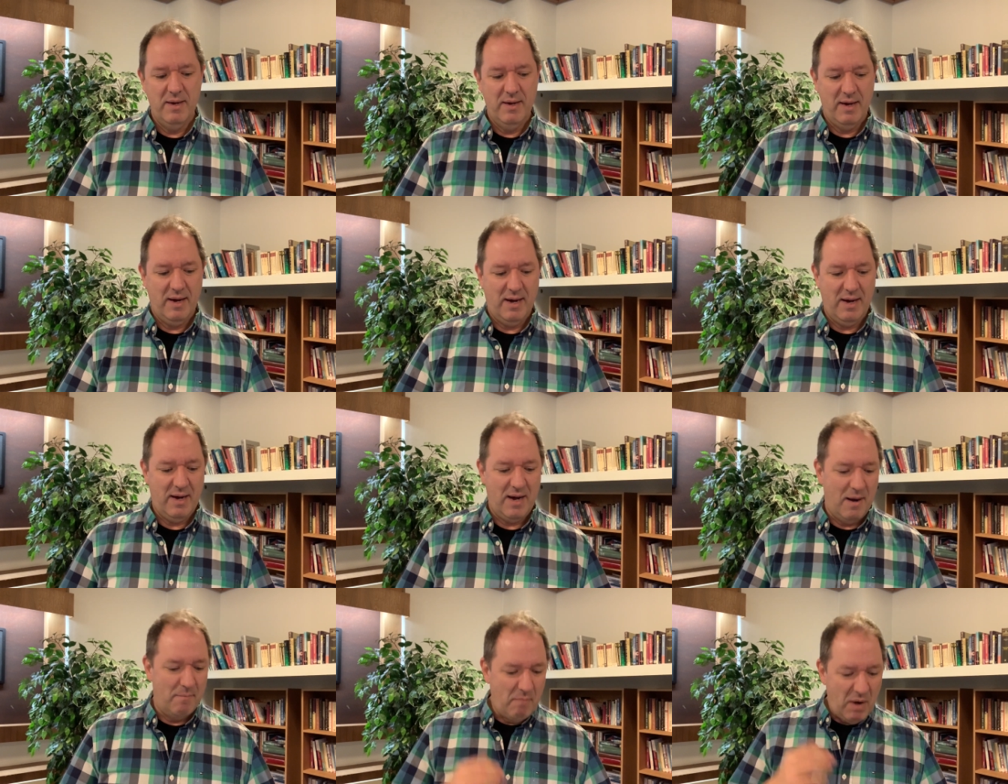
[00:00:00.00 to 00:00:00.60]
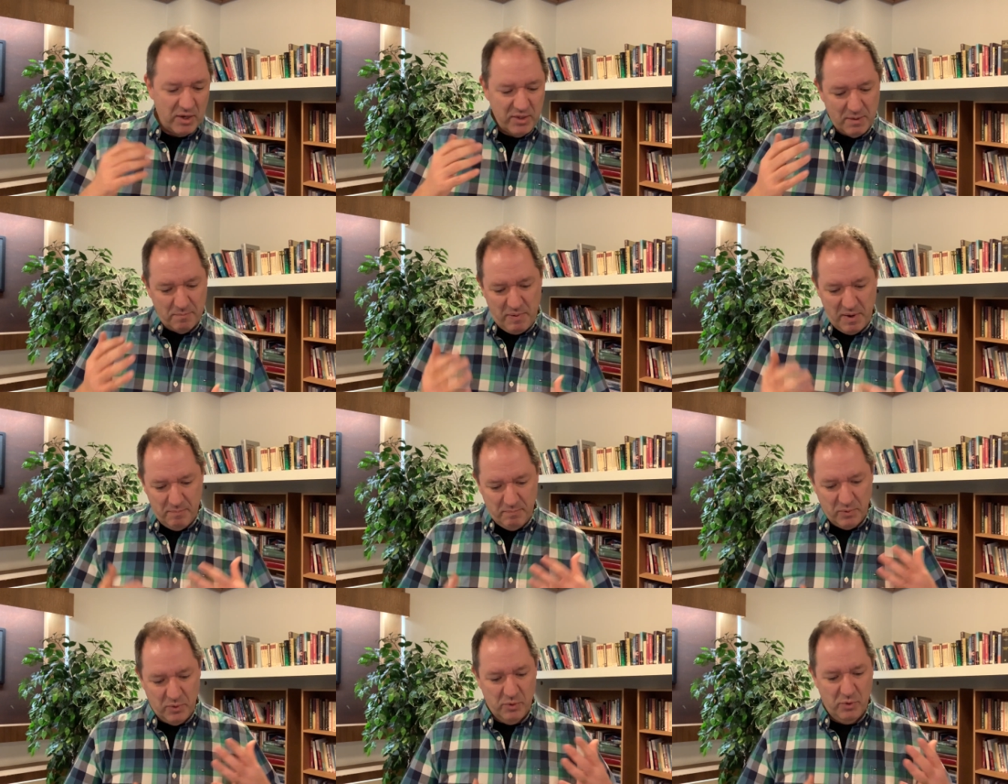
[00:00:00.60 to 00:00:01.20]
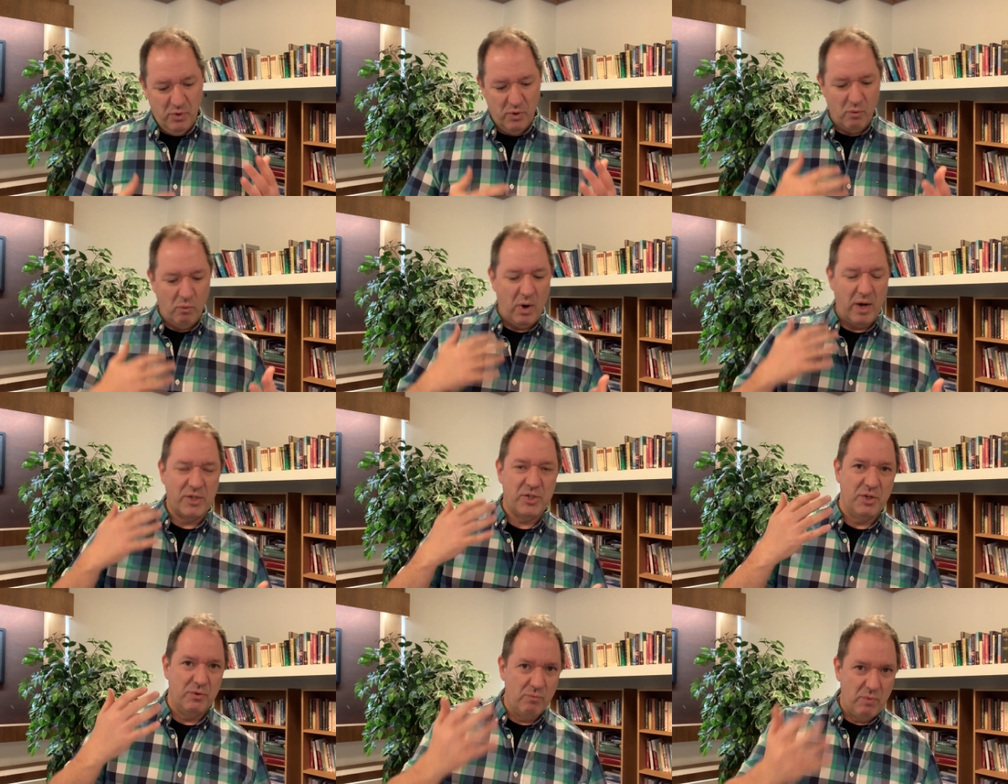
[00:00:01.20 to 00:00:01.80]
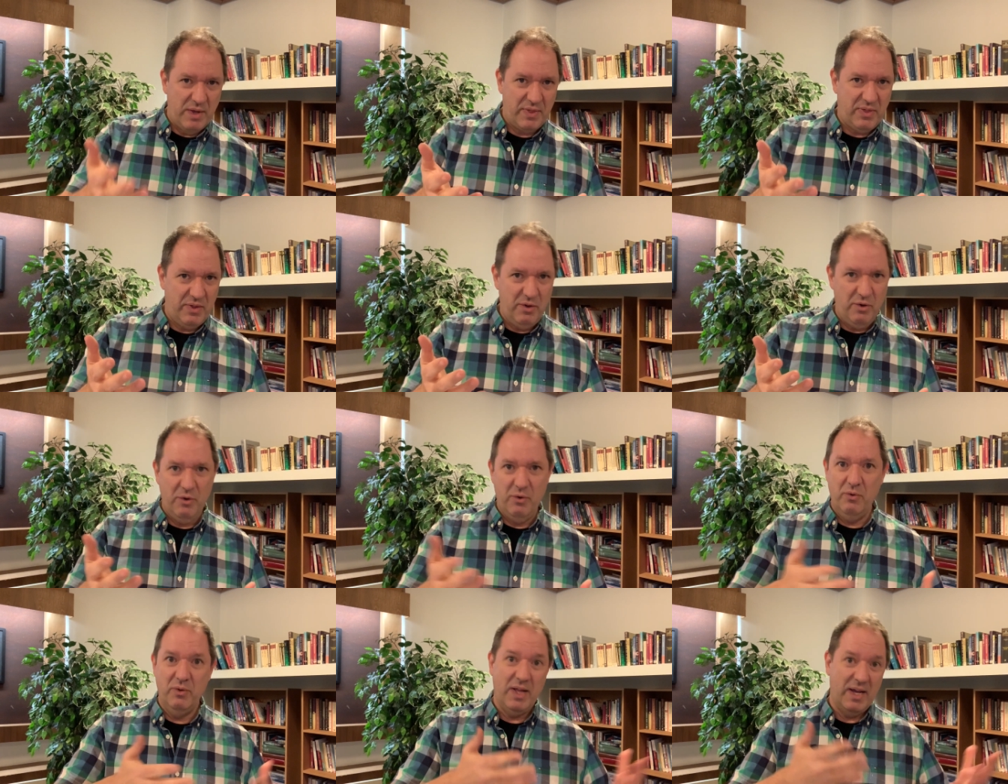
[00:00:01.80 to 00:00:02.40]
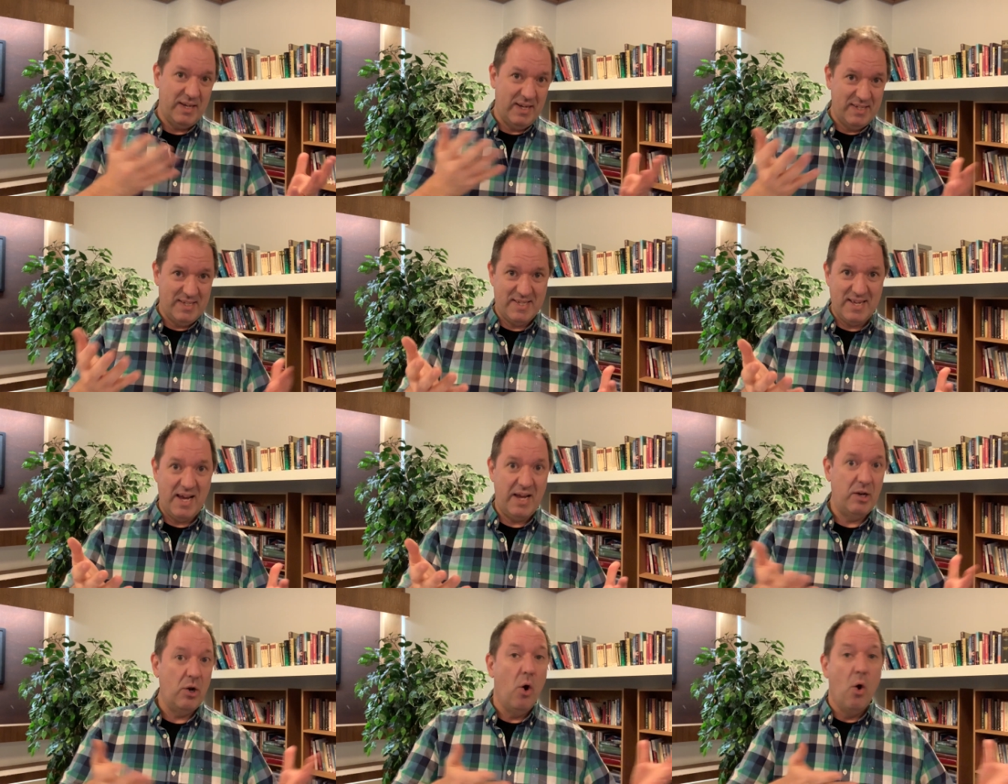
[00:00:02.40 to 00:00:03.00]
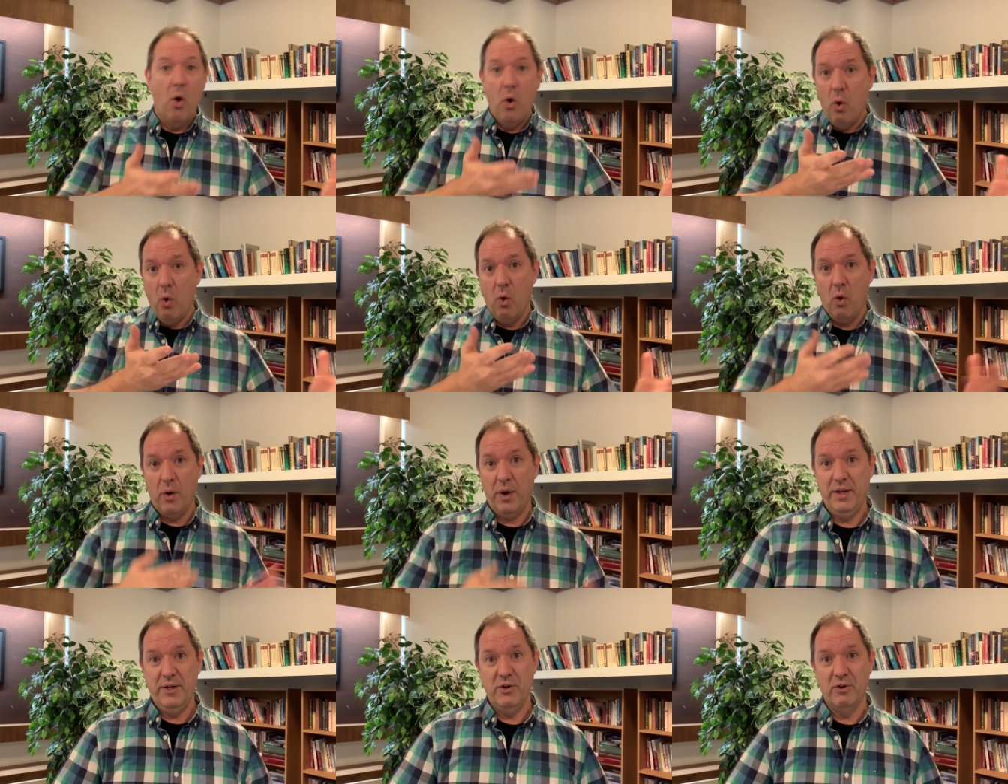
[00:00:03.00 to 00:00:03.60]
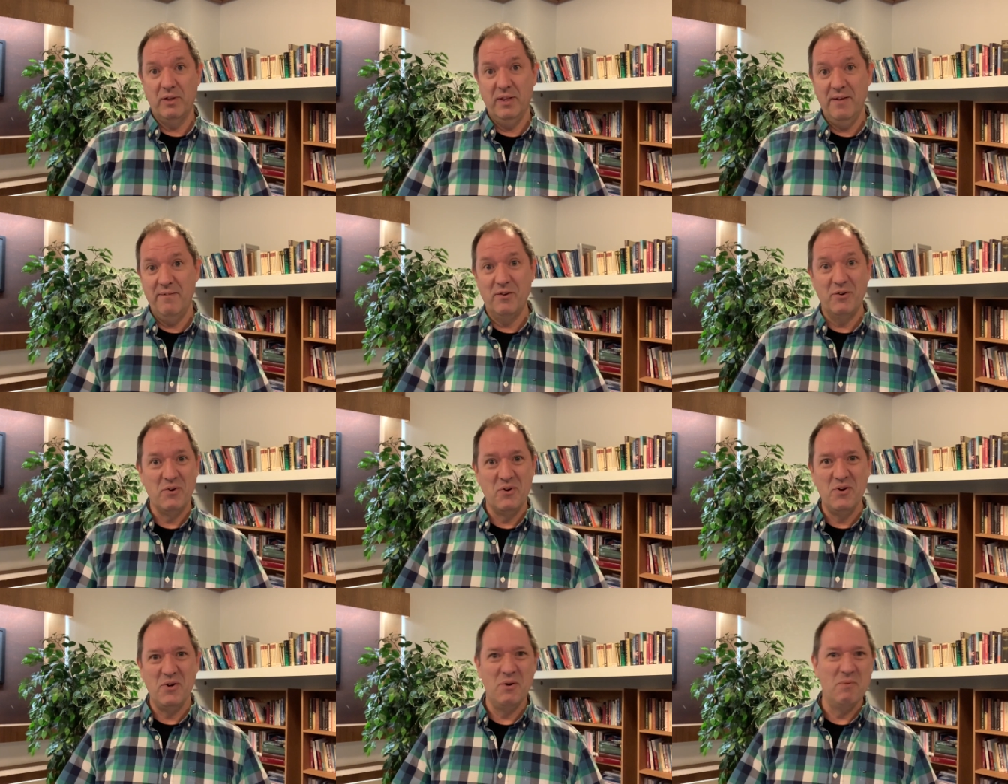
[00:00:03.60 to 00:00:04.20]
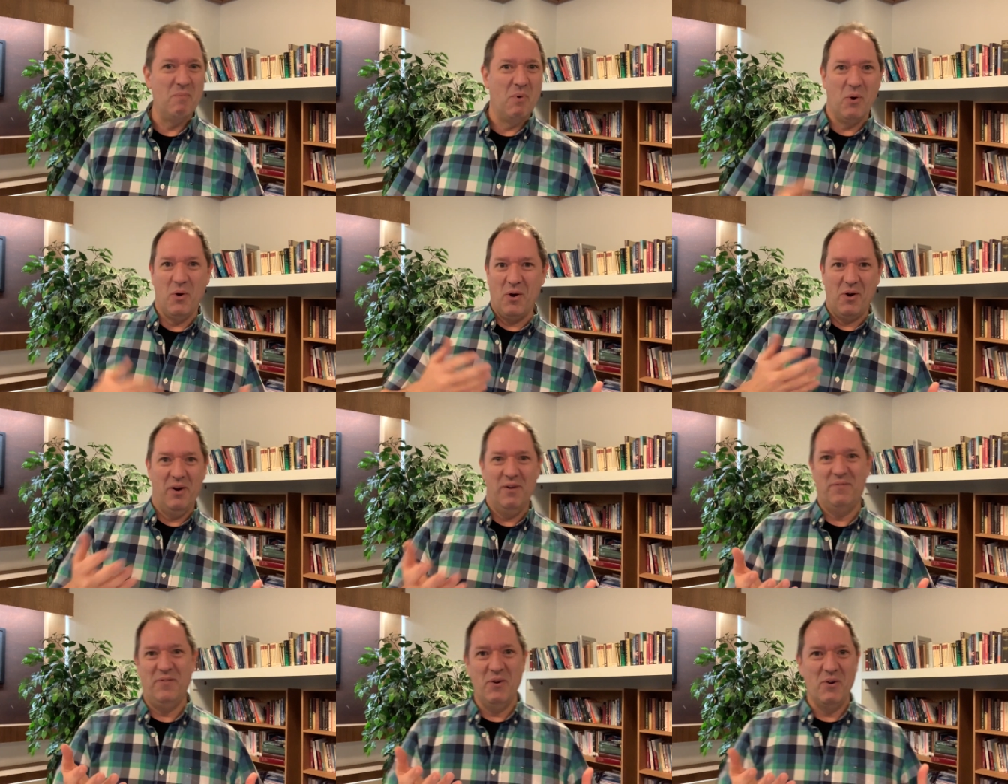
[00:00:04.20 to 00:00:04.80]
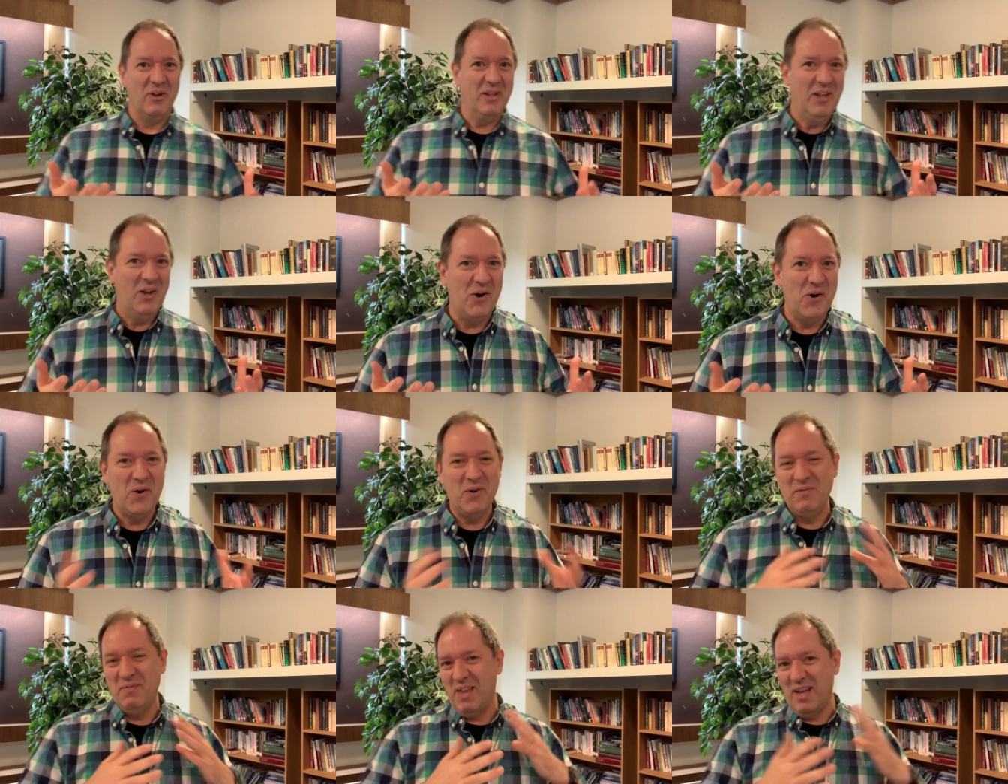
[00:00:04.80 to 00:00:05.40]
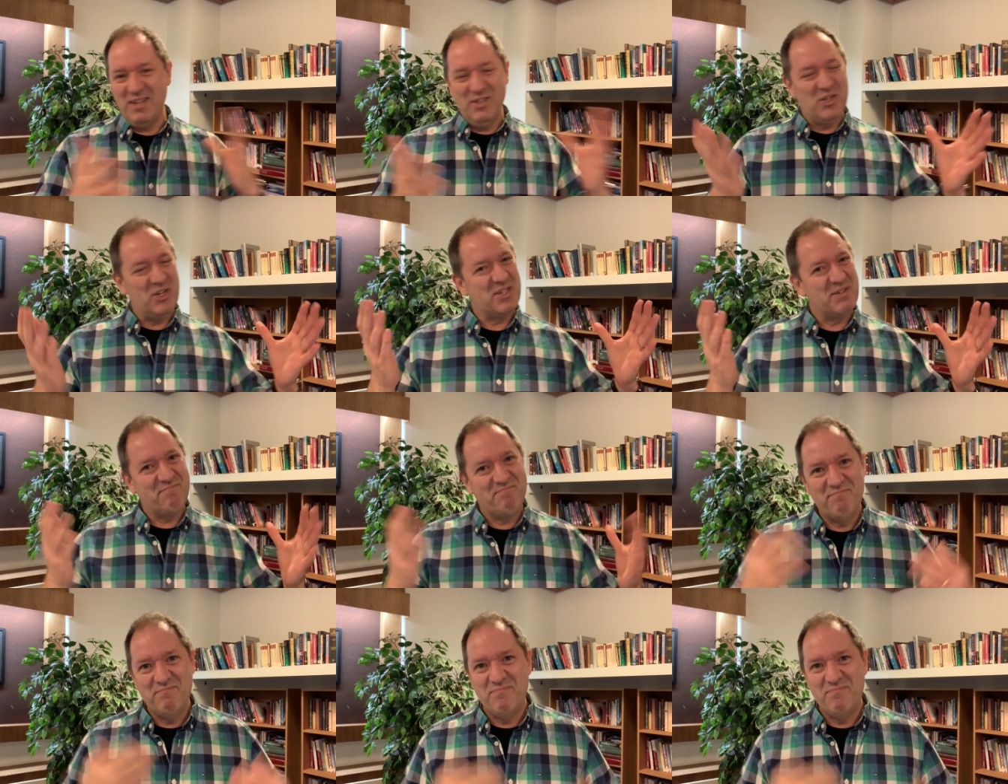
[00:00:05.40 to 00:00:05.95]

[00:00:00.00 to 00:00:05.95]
Among the people who are watching with you, like I said, or in your living room, or if you're alone, then just